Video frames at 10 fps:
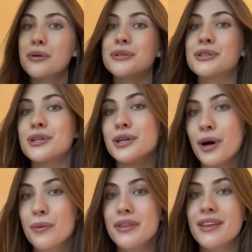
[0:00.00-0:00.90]
to go
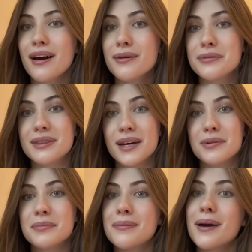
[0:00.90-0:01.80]
without, that
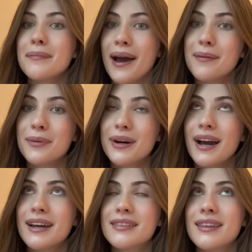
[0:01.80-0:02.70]
would be my MacBook.
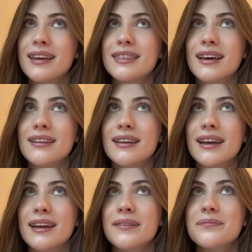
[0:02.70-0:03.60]
I think that
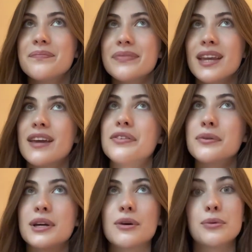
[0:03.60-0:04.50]
like if you
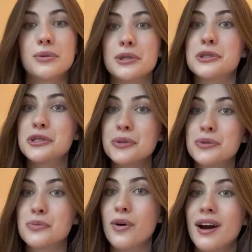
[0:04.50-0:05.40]
can only
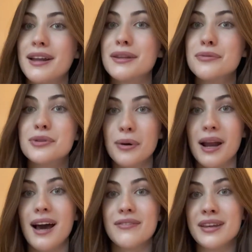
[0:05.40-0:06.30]
choose one and don't
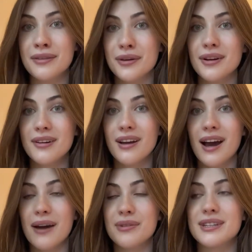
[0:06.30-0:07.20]
have either,
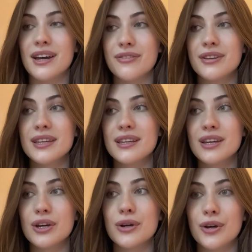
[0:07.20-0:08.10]
I would definitely
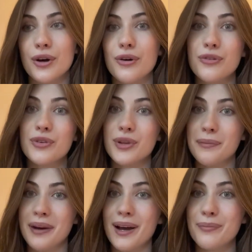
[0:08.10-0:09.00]
go for the
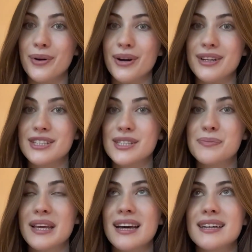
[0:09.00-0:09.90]
MacBook, just
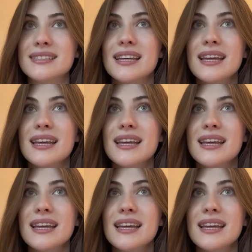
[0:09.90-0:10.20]
because